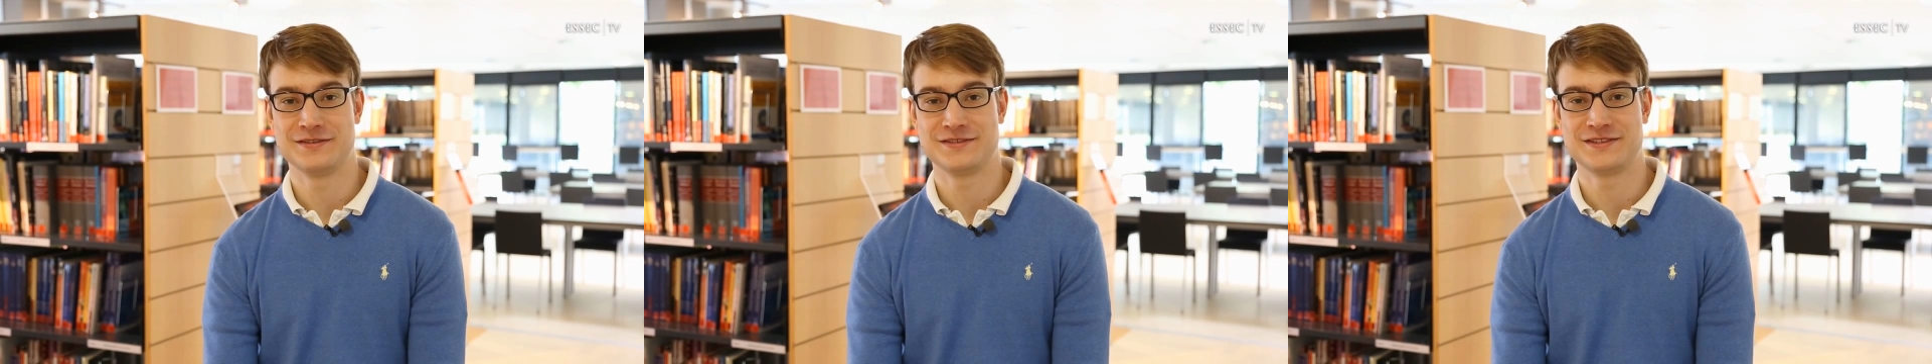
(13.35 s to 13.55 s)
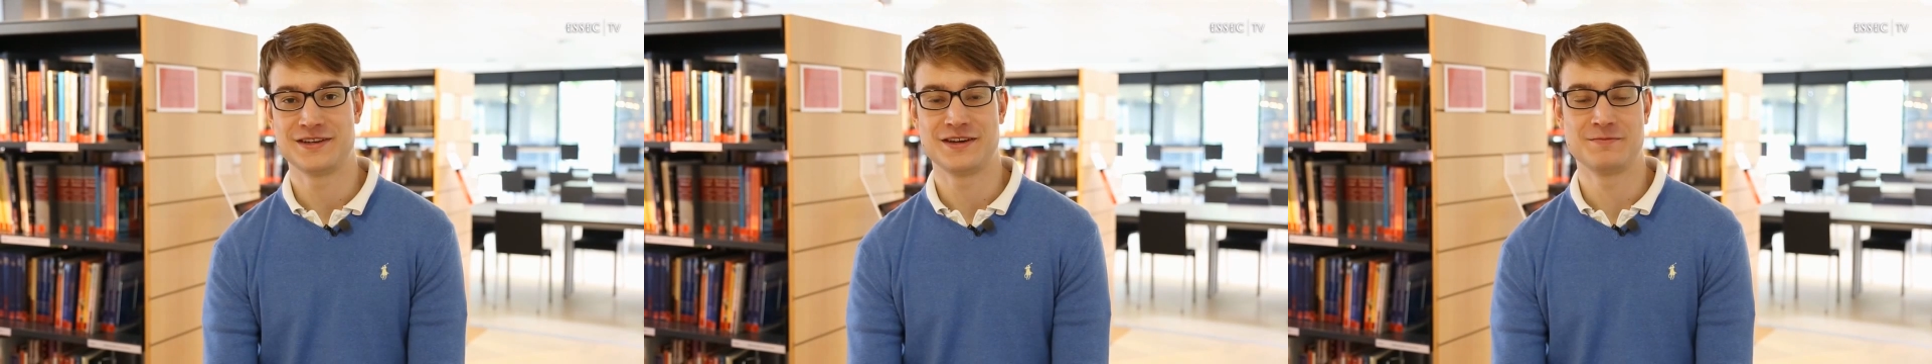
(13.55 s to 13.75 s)

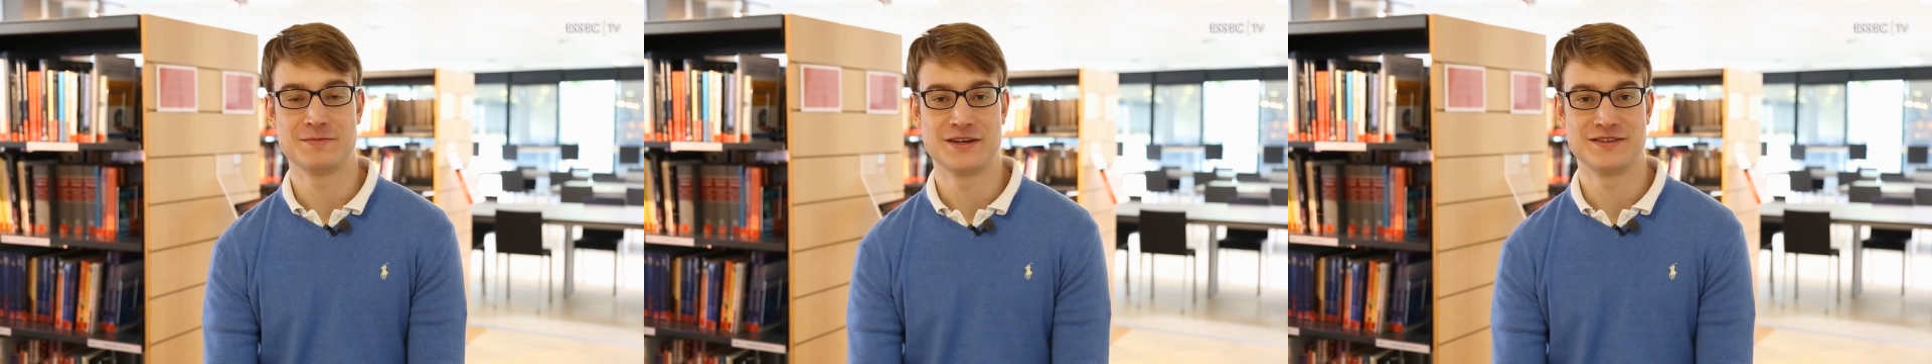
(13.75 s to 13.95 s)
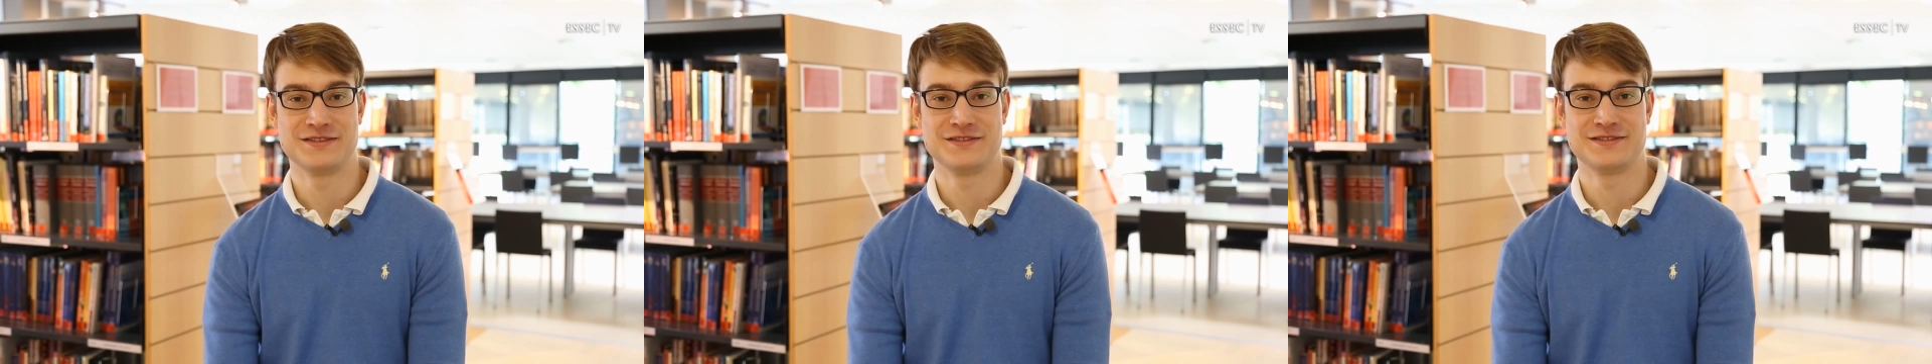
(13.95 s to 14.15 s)
starting
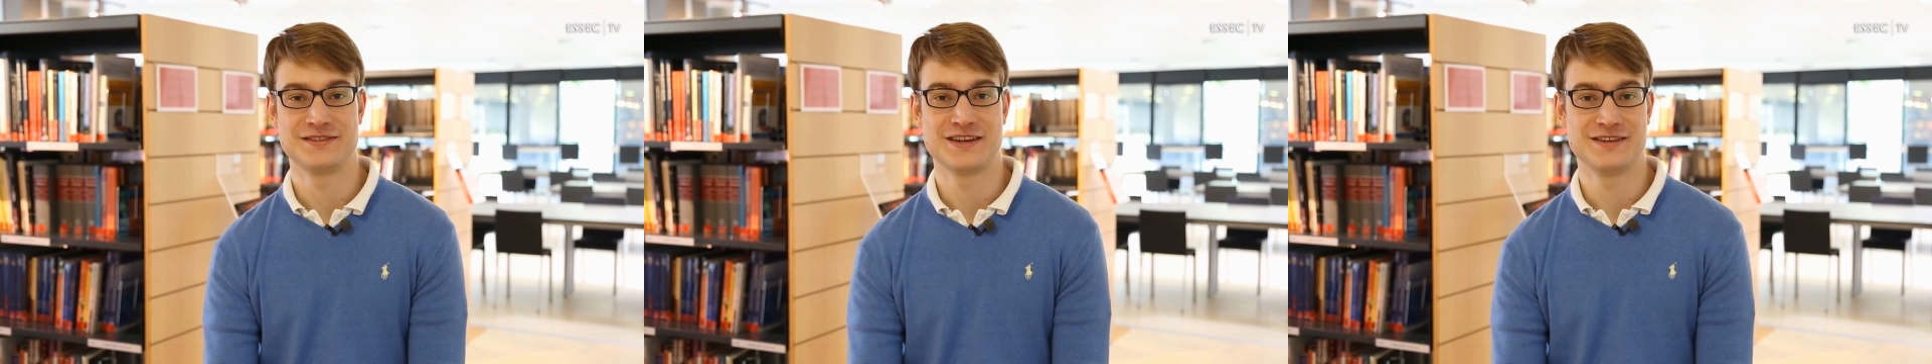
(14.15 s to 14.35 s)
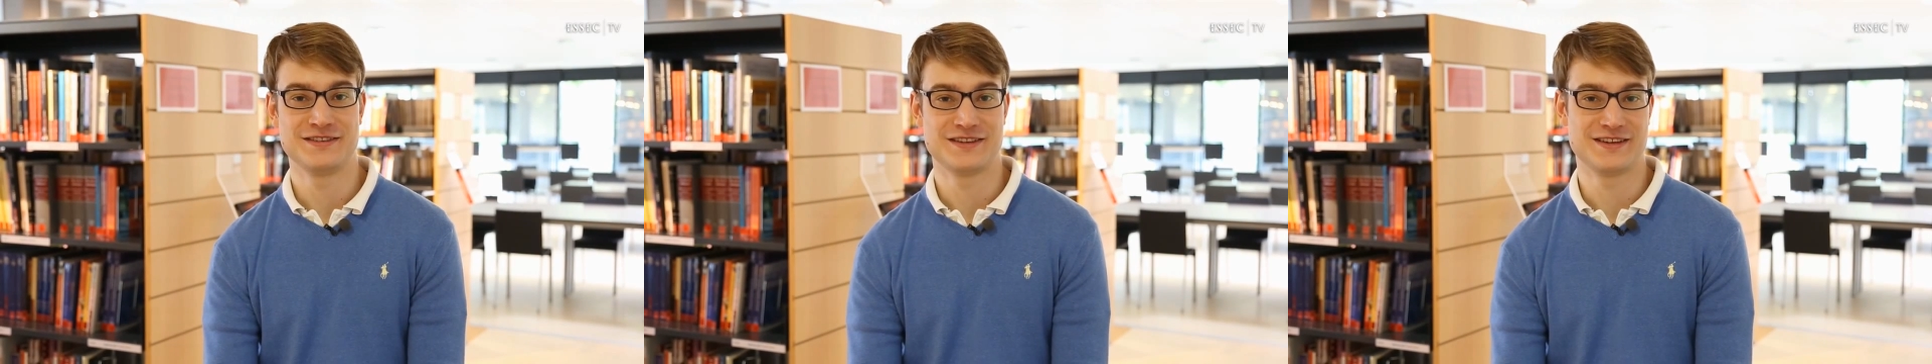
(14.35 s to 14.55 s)
my
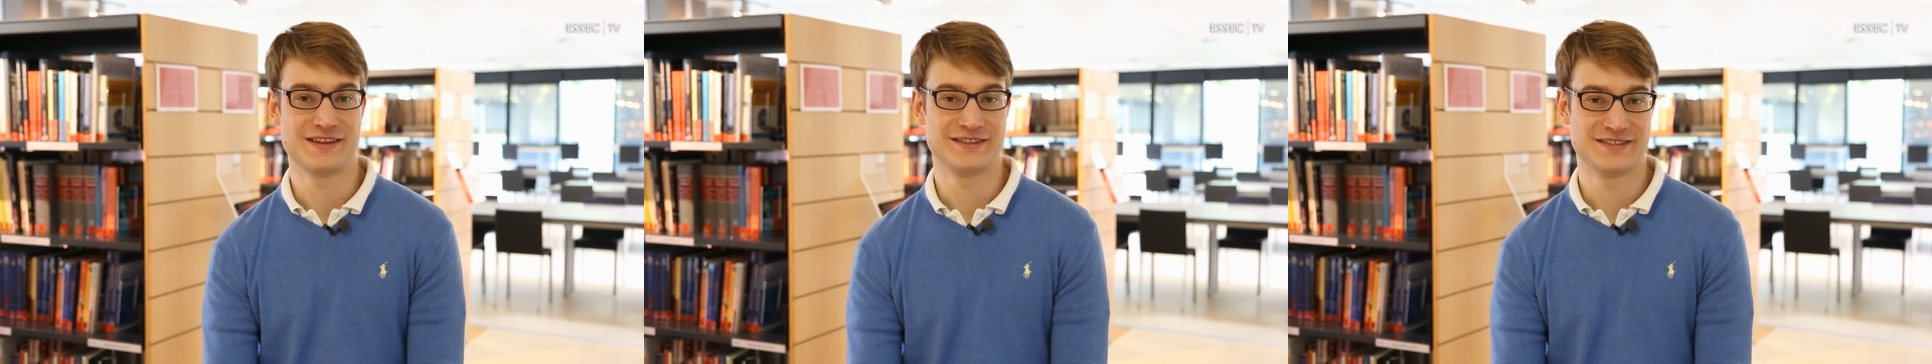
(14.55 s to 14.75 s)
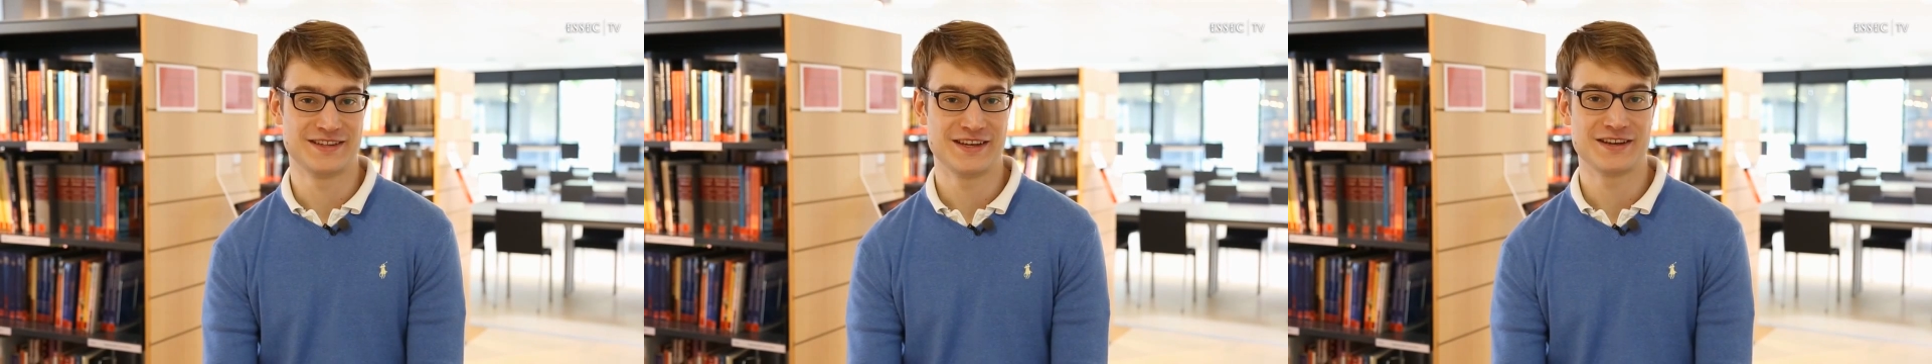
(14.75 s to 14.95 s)
studies at
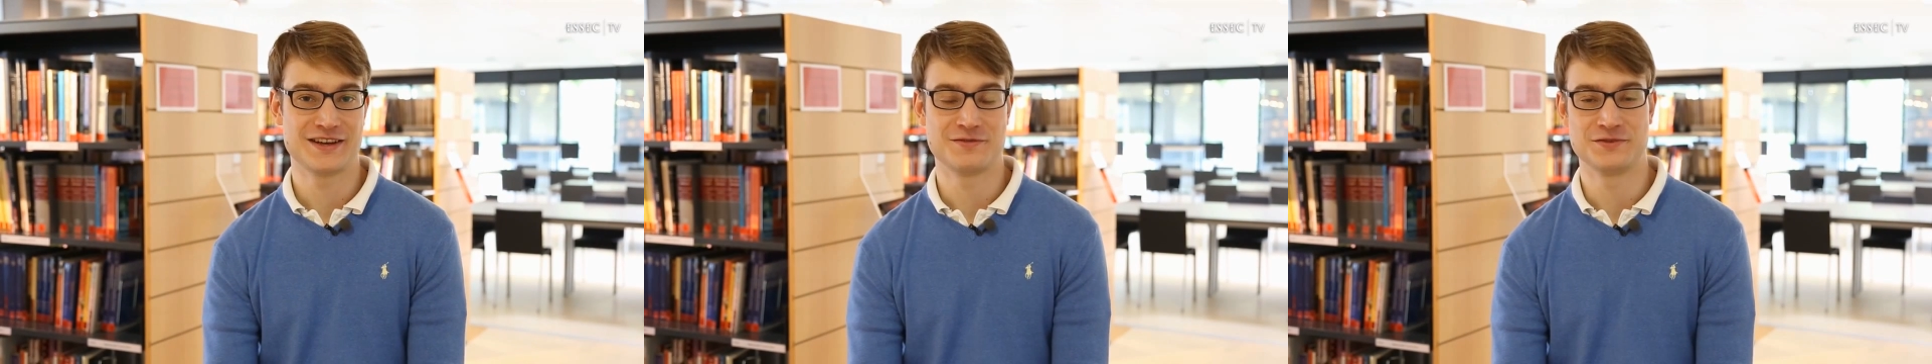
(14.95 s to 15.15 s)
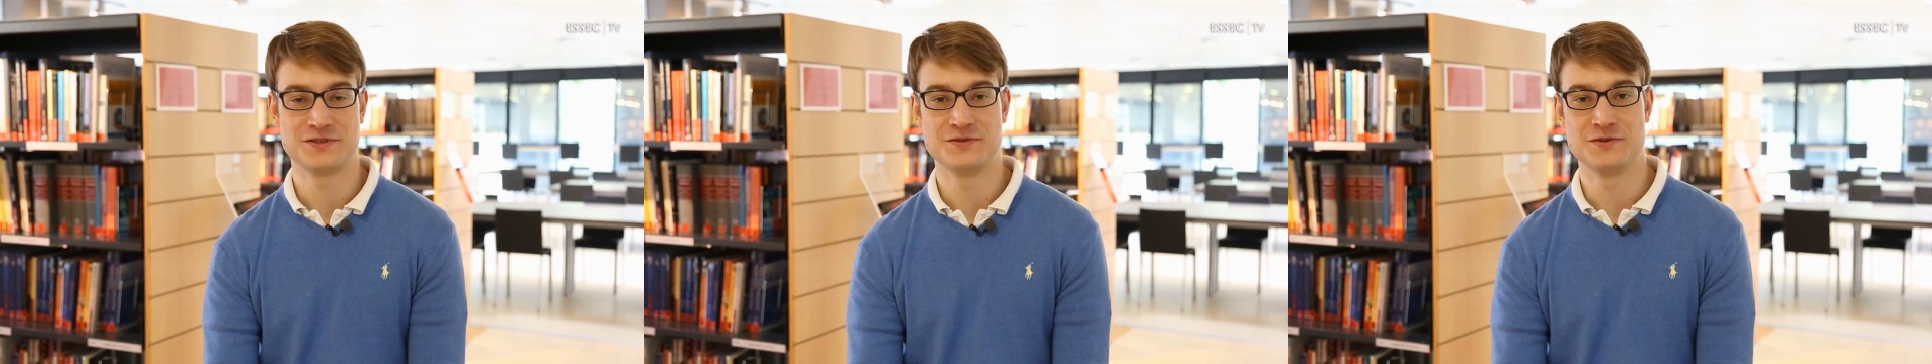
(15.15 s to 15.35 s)
ESSEC,
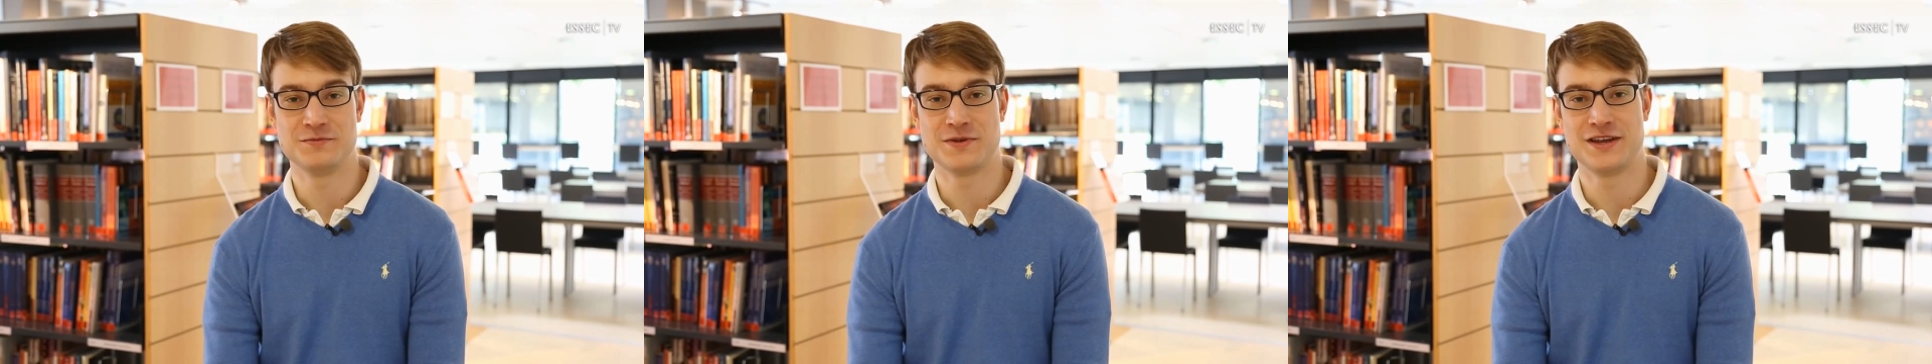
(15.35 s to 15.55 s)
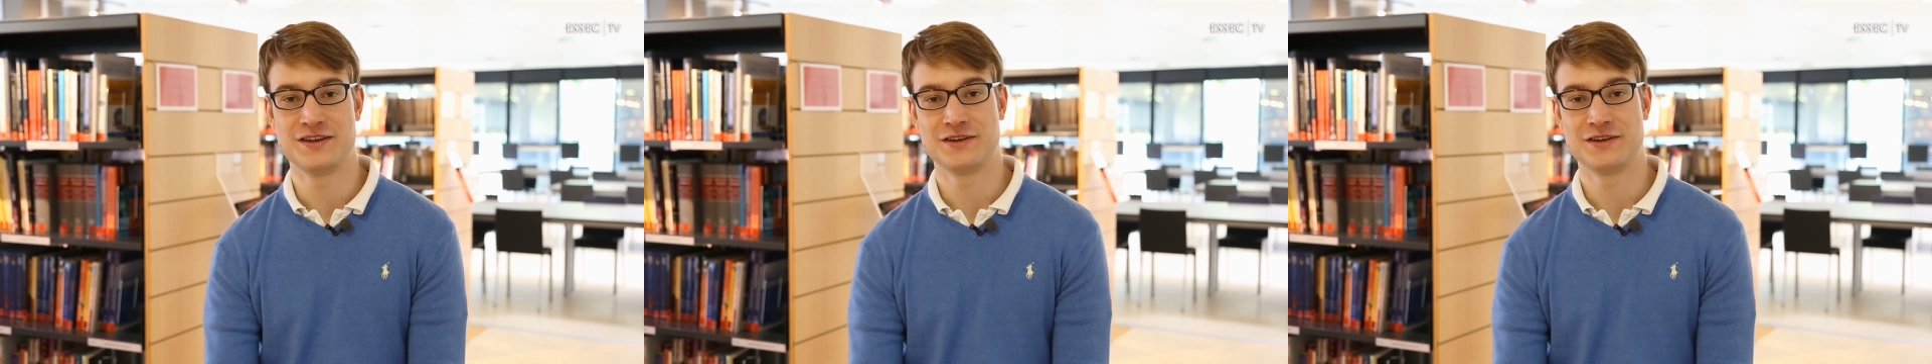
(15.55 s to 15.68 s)
I was doing my